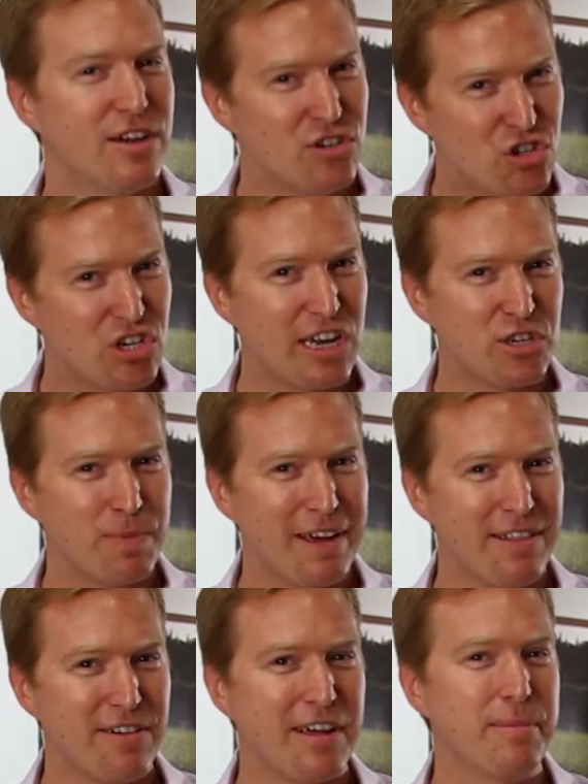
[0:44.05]
judge by
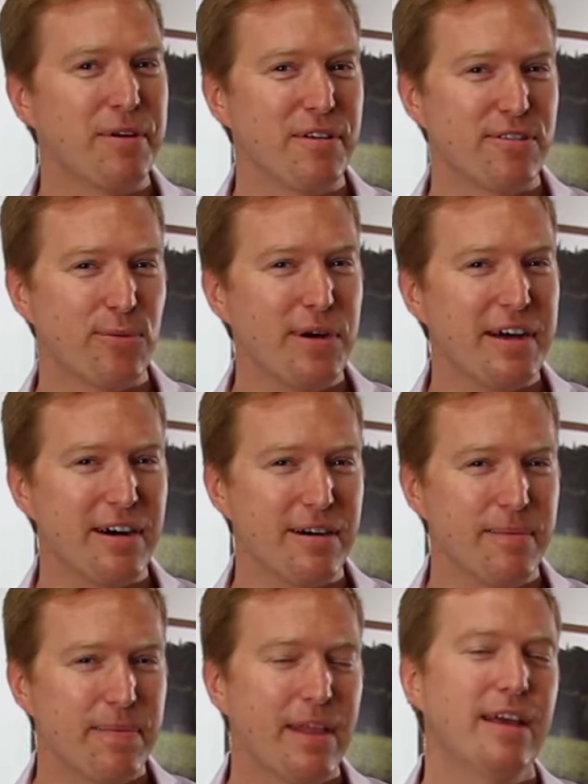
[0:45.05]
the label as
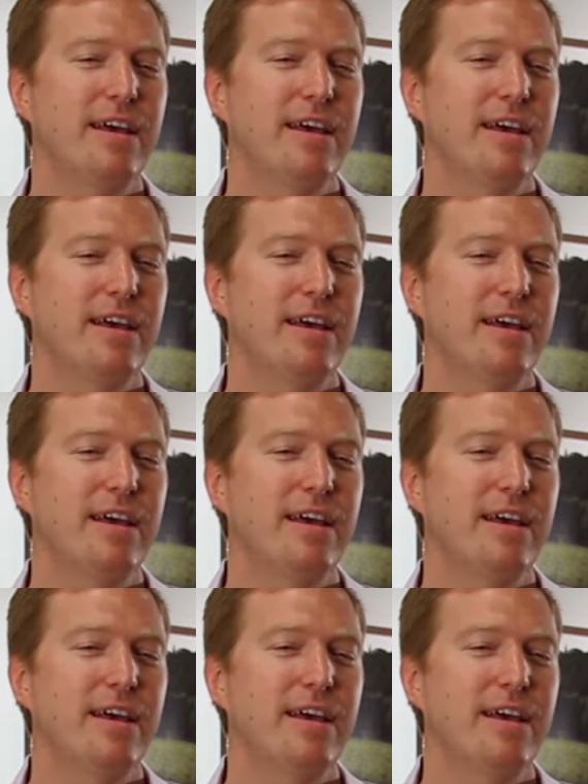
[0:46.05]
well.